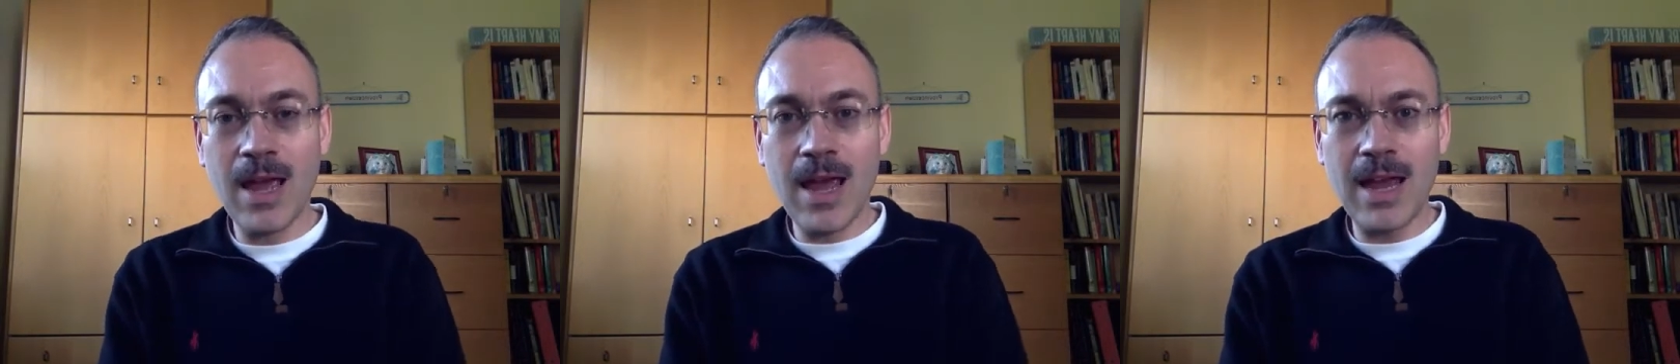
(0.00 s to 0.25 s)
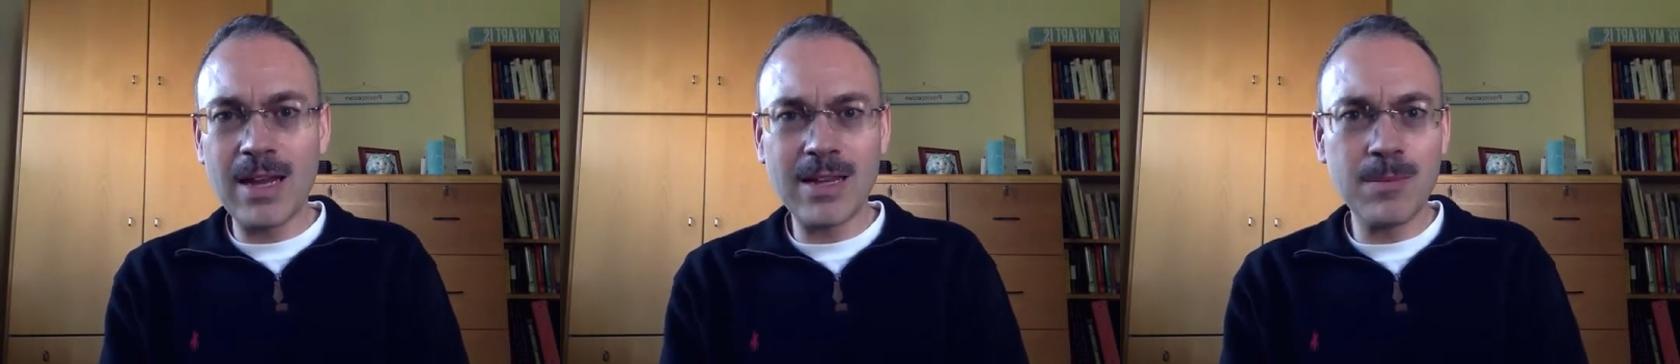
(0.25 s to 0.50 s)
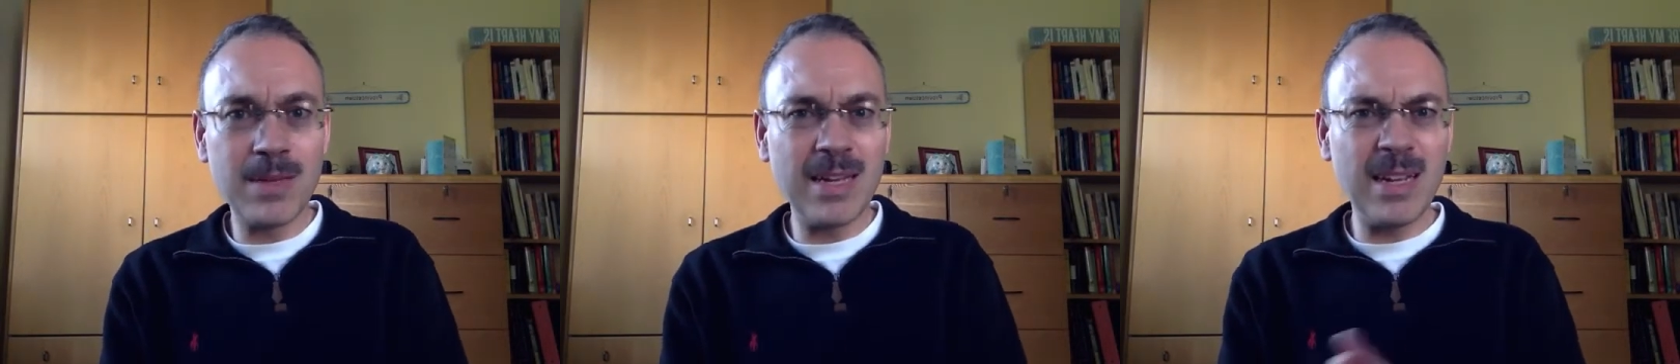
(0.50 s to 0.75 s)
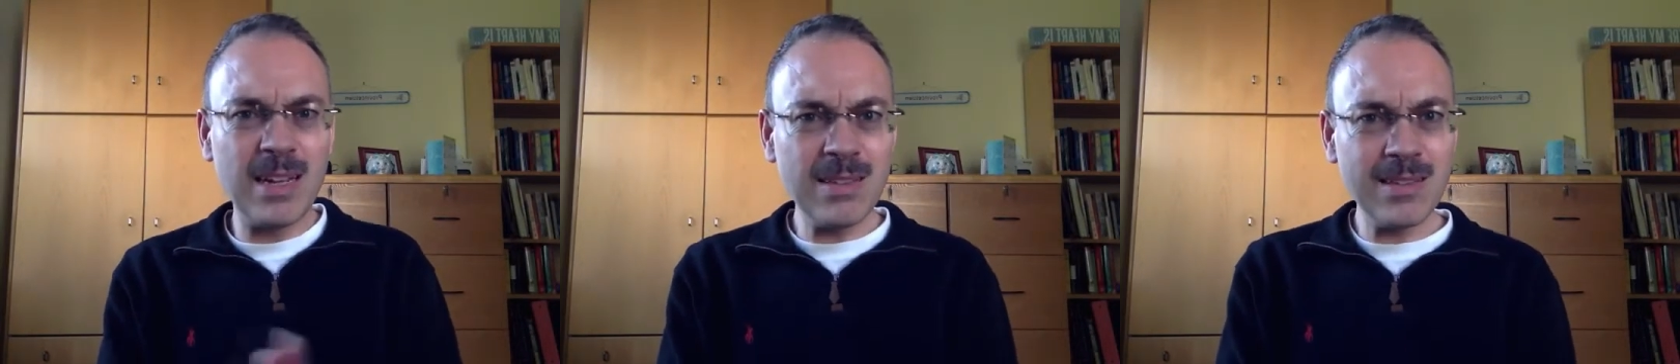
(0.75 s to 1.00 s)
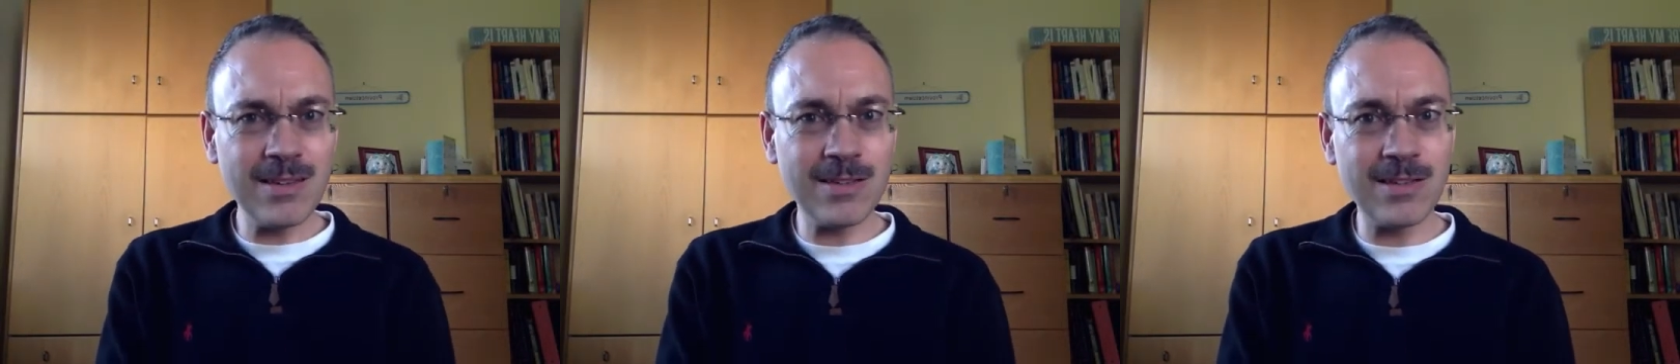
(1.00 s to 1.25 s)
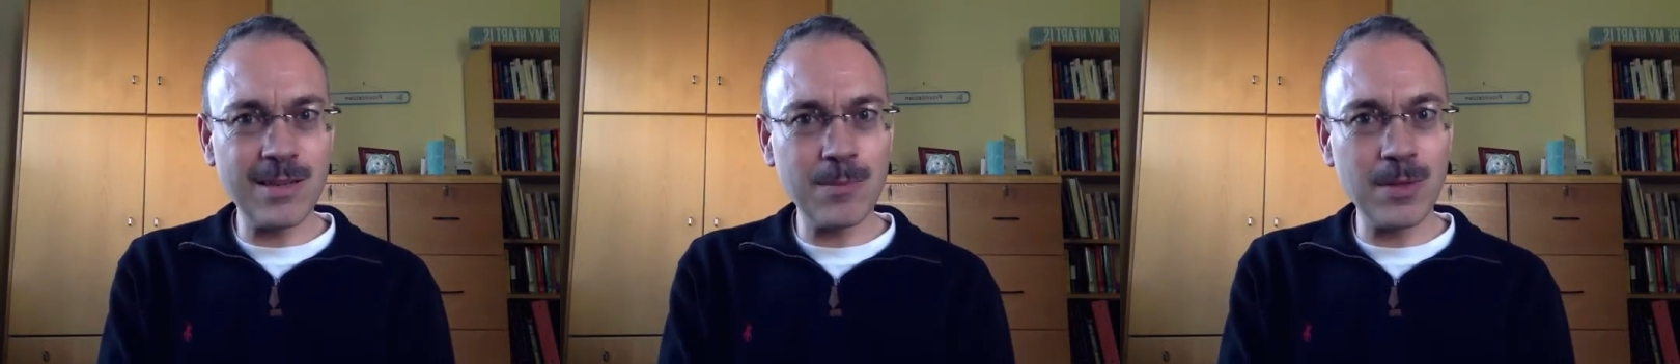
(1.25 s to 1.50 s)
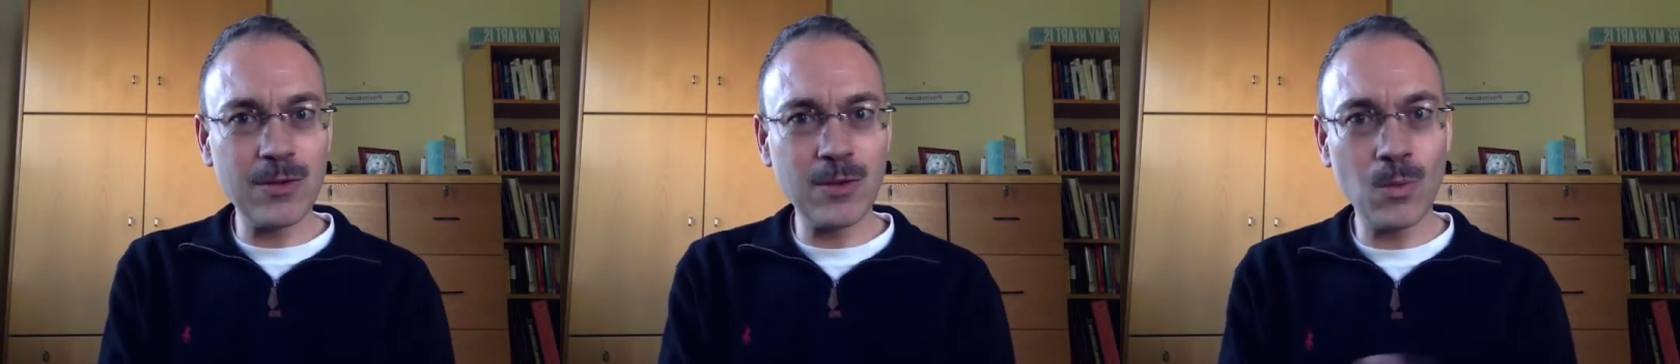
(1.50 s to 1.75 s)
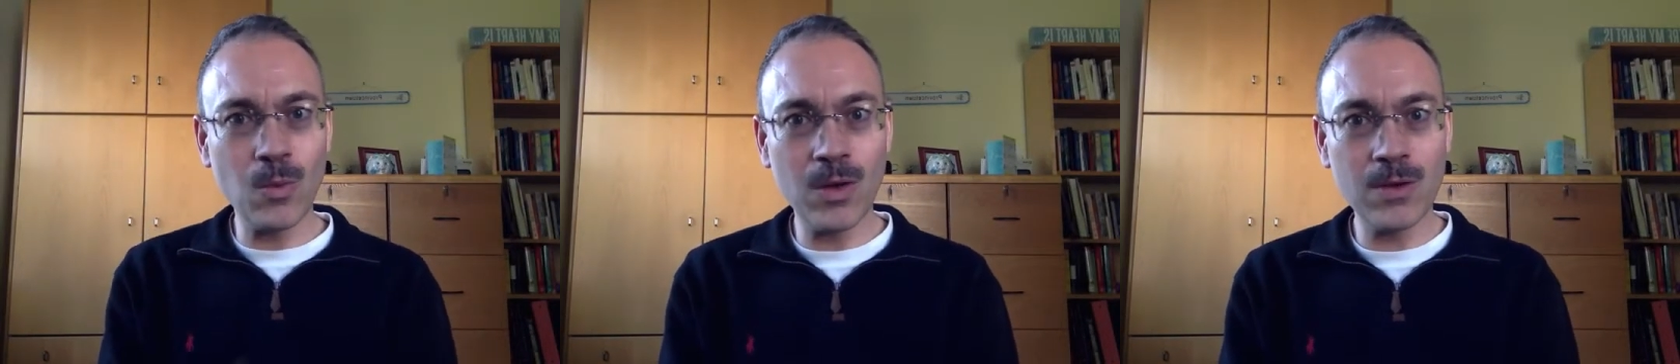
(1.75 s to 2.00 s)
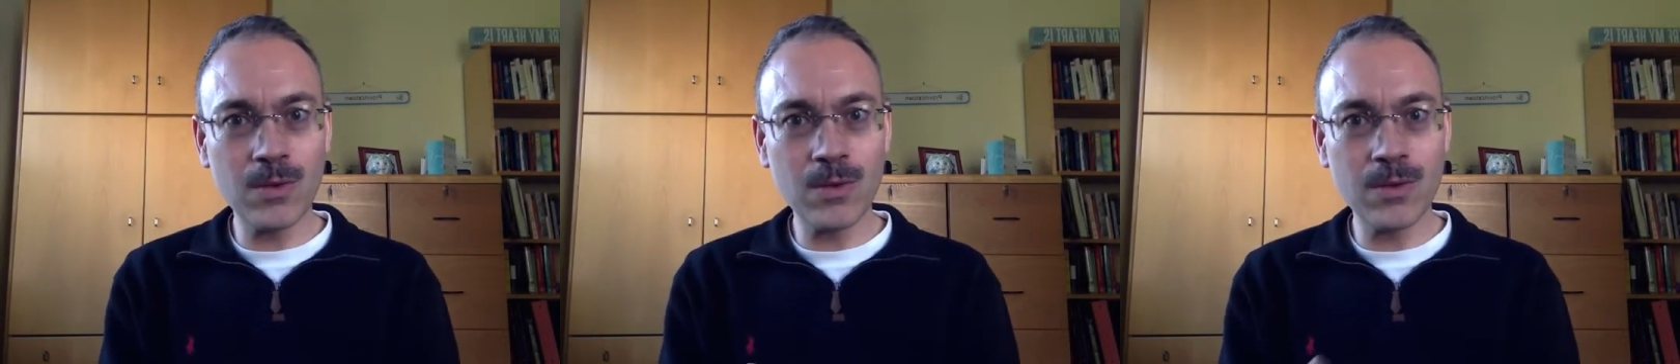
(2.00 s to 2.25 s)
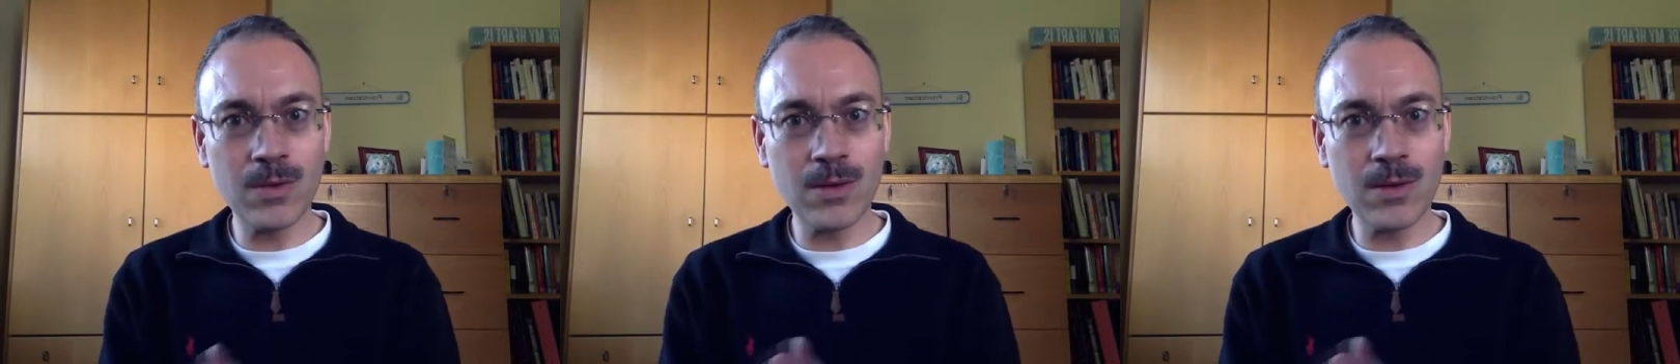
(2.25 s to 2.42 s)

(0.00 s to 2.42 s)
and it can be easy to slip into one or the